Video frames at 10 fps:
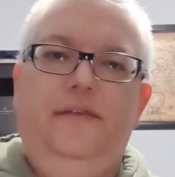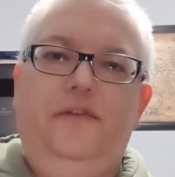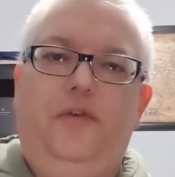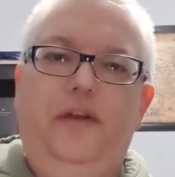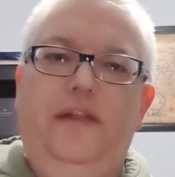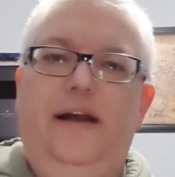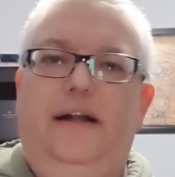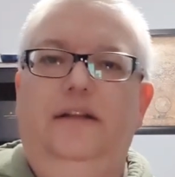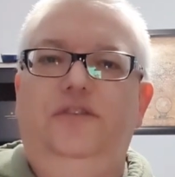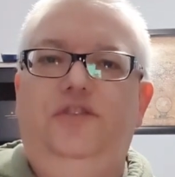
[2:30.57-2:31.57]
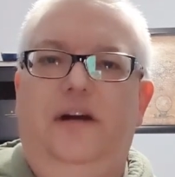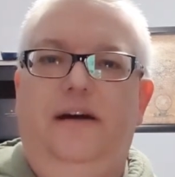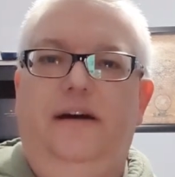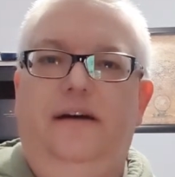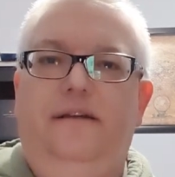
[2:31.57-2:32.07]
and the tree of the knowledge
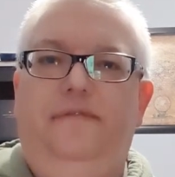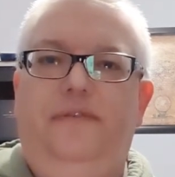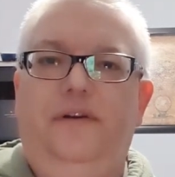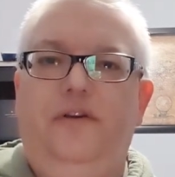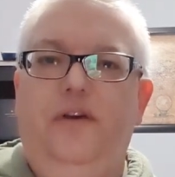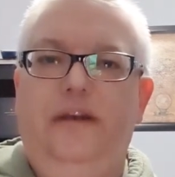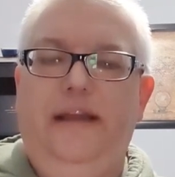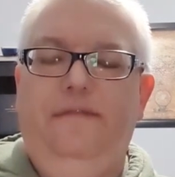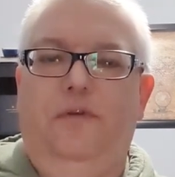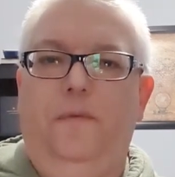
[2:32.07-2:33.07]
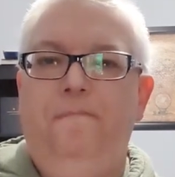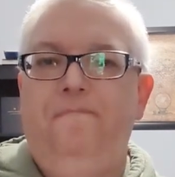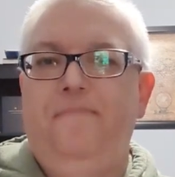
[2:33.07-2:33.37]
of good and evil.